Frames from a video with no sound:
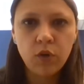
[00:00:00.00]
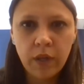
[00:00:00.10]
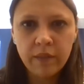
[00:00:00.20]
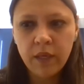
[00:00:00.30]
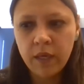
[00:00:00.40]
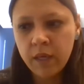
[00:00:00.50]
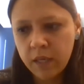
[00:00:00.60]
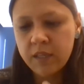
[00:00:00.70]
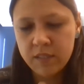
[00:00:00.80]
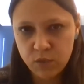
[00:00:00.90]
to reach the
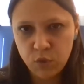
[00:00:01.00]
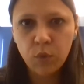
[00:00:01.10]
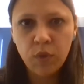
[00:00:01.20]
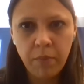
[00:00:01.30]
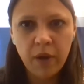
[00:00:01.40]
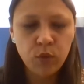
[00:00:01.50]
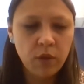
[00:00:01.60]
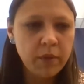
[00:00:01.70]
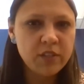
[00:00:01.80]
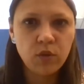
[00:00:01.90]
conclusion
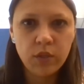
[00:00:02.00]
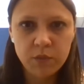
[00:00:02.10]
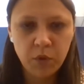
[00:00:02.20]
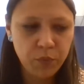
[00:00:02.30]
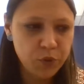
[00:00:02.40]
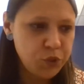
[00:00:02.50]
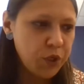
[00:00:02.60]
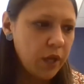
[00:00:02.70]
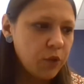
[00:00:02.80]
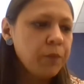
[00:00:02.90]
that there was
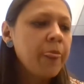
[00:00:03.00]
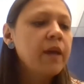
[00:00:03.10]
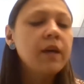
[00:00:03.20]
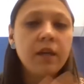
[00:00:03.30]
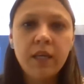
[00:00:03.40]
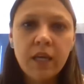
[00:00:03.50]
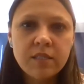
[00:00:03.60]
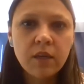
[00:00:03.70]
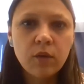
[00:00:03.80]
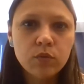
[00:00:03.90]
a
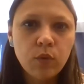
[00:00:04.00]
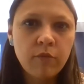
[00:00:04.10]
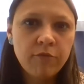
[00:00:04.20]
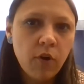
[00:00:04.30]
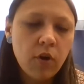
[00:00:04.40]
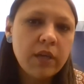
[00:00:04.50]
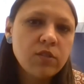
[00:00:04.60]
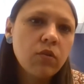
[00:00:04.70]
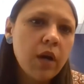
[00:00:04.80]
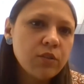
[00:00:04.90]
disproportionate
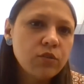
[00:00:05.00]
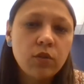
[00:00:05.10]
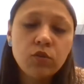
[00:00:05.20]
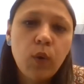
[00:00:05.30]
adverse impact.